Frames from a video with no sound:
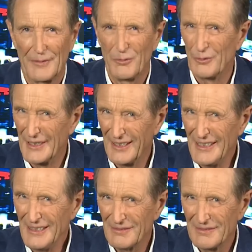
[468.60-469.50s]

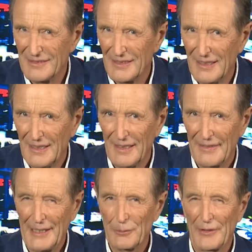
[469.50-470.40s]
Really?
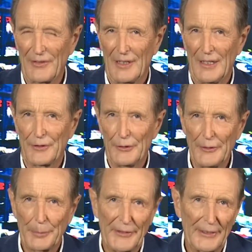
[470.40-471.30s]
That was
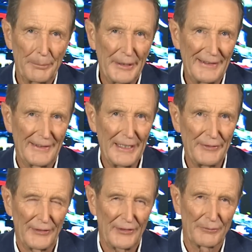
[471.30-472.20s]
afternoon's presenter Pete
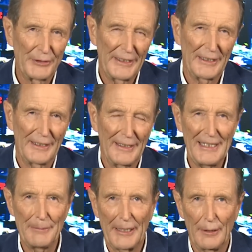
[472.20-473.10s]
Davis reading an
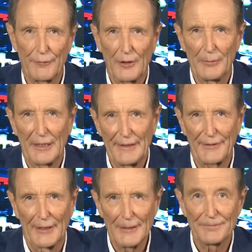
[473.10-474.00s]
email from a
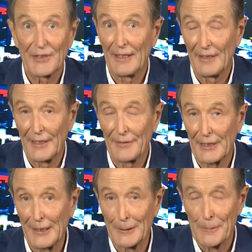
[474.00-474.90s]
listener 10 days
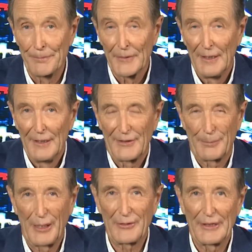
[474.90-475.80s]
ago,
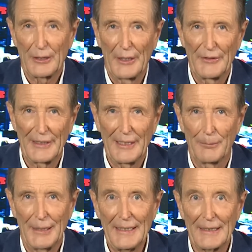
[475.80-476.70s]
supposedly quoting in
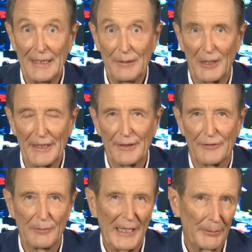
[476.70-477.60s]
black and white
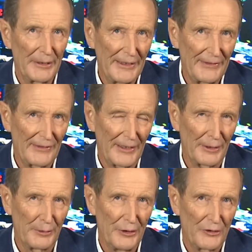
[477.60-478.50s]
from Albanese's
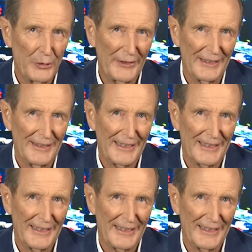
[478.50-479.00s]
own Twitter